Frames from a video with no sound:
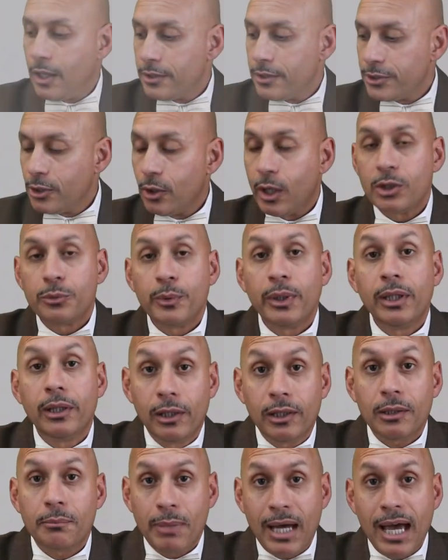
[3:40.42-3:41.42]
so as we
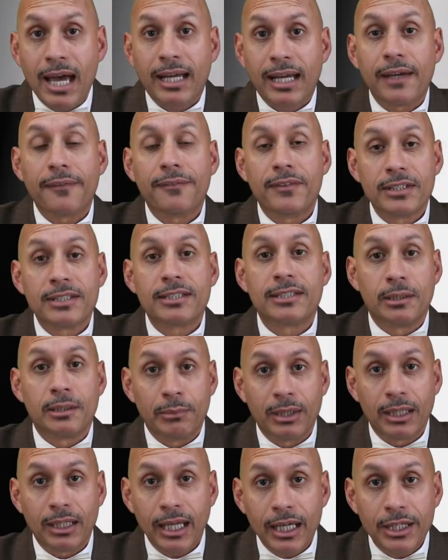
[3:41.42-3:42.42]
look back at this
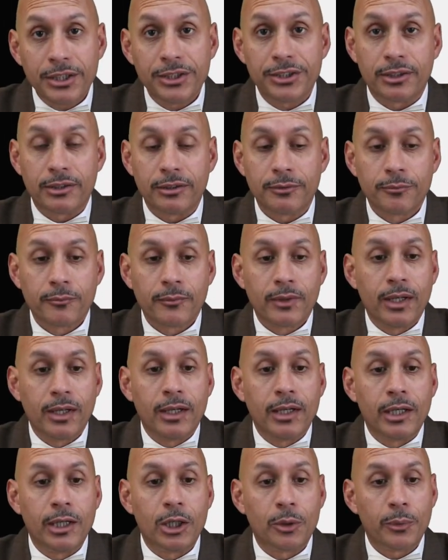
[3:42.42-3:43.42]
simulation,
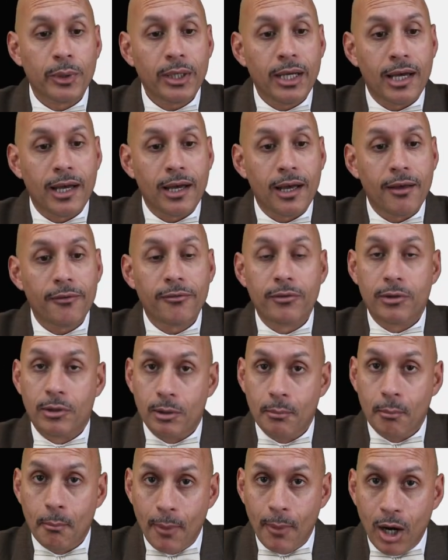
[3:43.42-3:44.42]
here we have
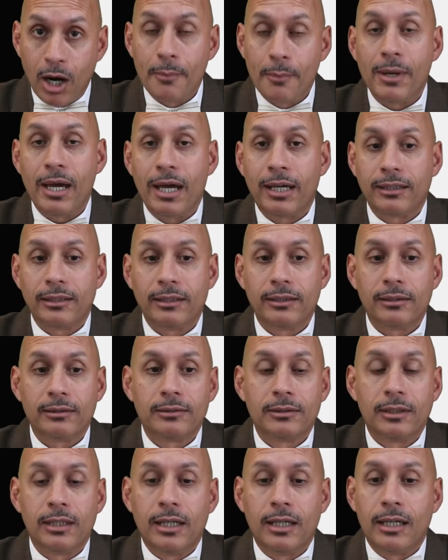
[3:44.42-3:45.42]
bar magnet,
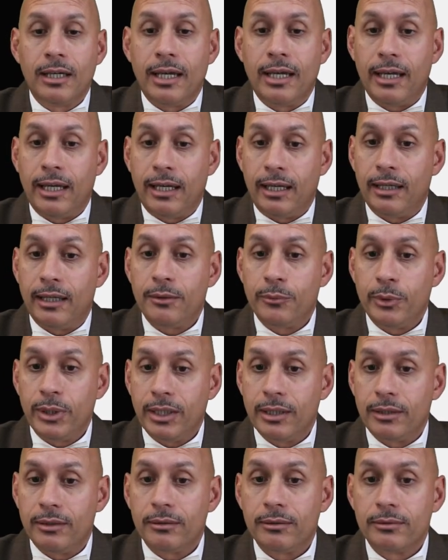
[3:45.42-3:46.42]
and we
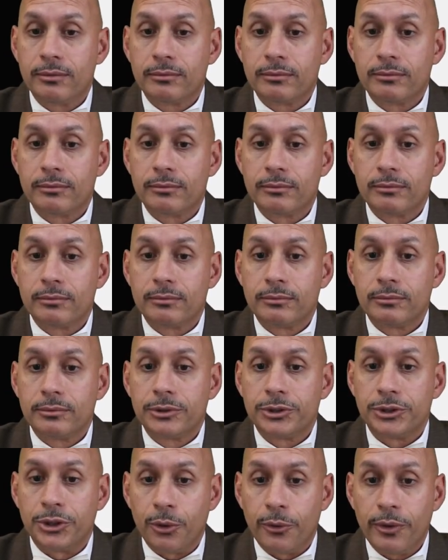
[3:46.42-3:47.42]
can
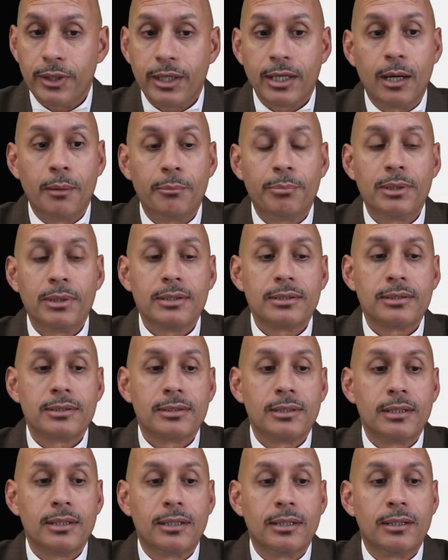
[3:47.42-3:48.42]
show the compass.
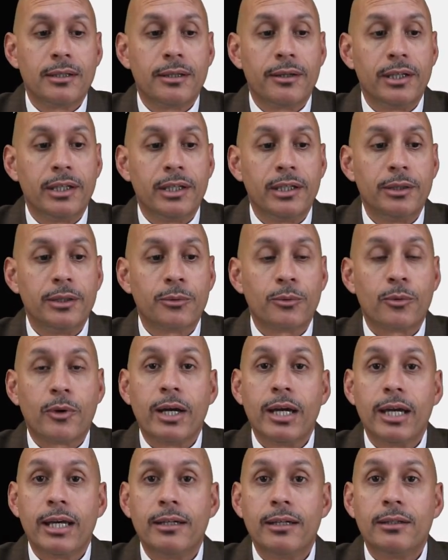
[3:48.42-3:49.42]
The
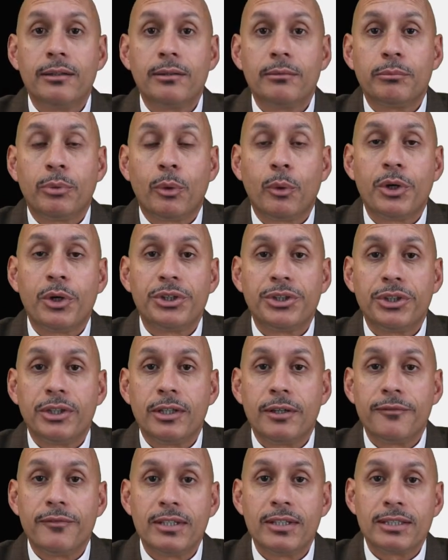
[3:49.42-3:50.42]
red portion
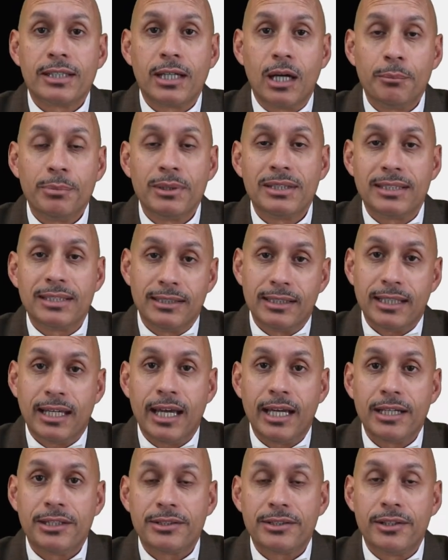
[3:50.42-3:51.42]
of this compass
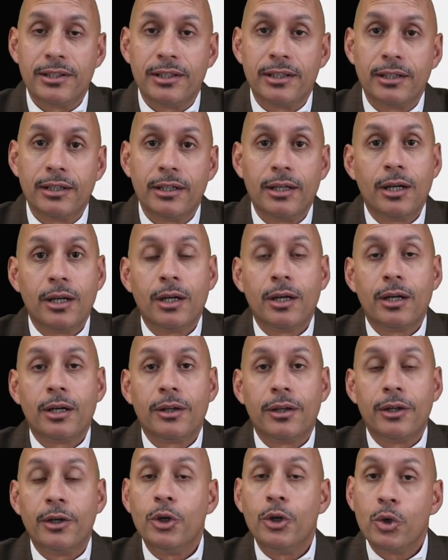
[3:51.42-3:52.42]
indicates the
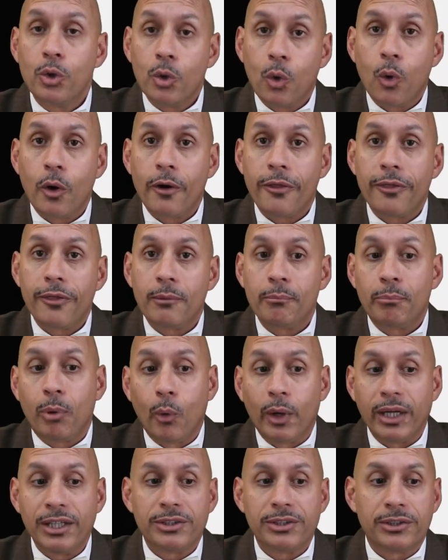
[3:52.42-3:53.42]
north
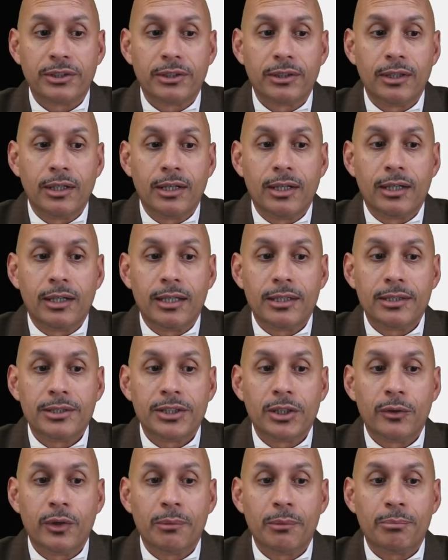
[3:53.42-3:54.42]
pointer, and
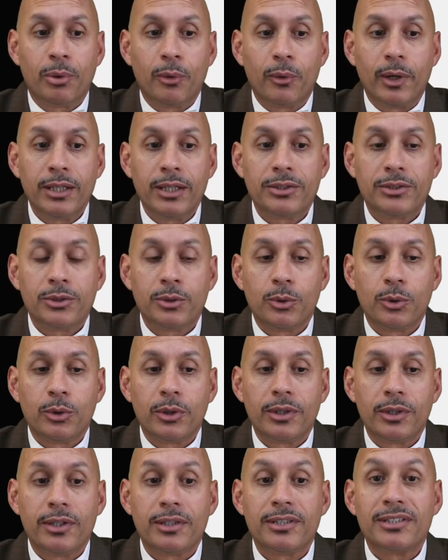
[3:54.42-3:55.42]
so it points
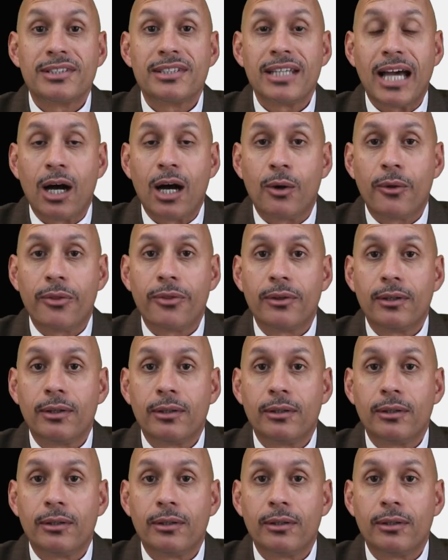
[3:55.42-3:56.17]
toward the south